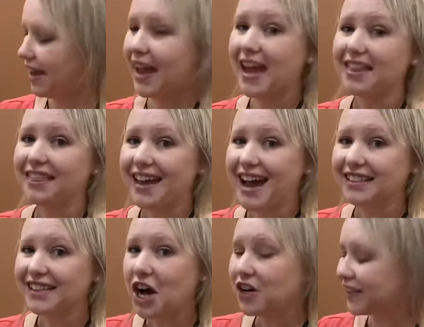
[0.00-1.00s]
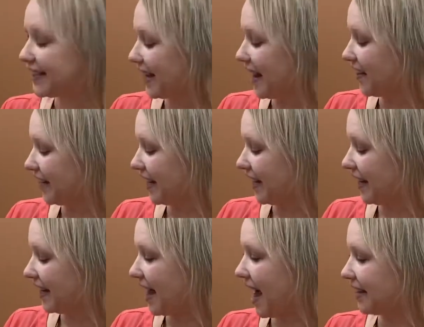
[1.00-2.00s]
And that's how Sally
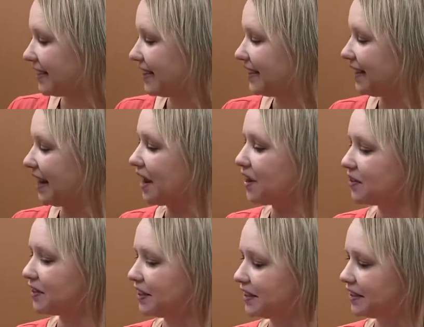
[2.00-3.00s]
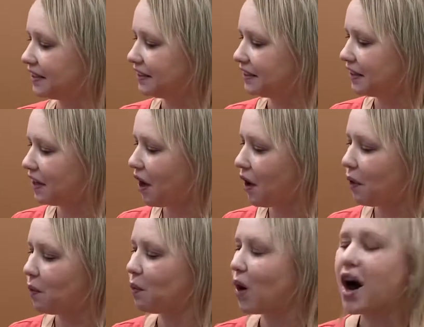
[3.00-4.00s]
got to town,
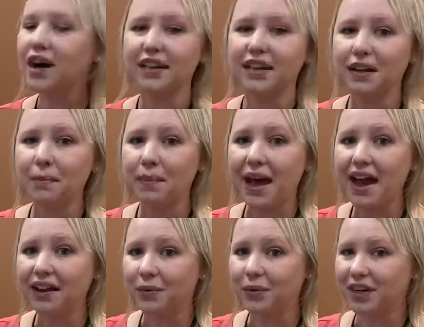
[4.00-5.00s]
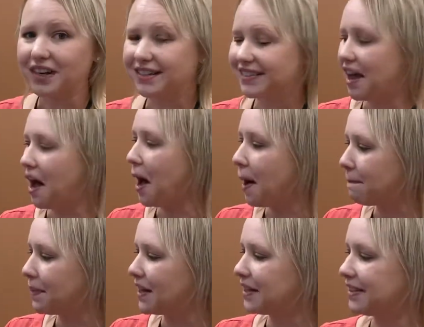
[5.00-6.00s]
walking backwards,
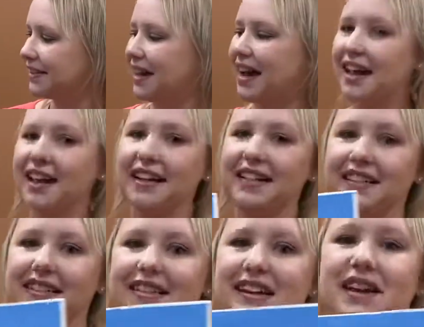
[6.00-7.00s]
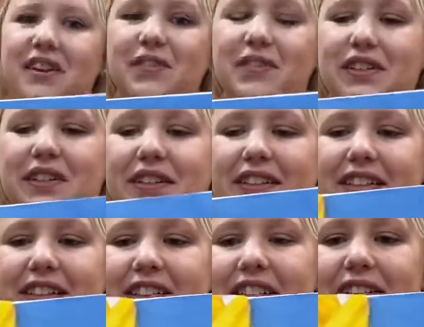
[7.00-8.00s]
upside down.
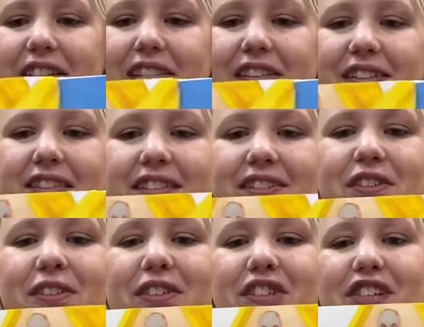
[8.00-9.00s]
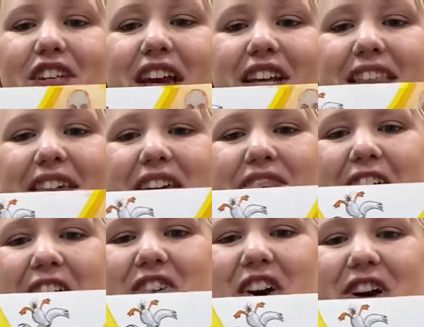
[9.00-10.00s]
So check them
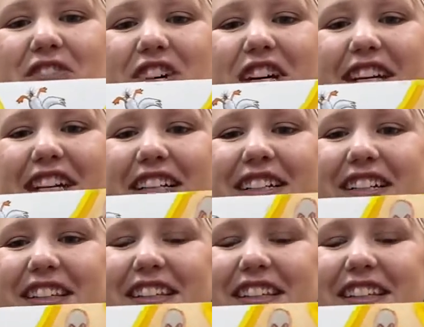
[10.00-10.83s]
out, all walking into the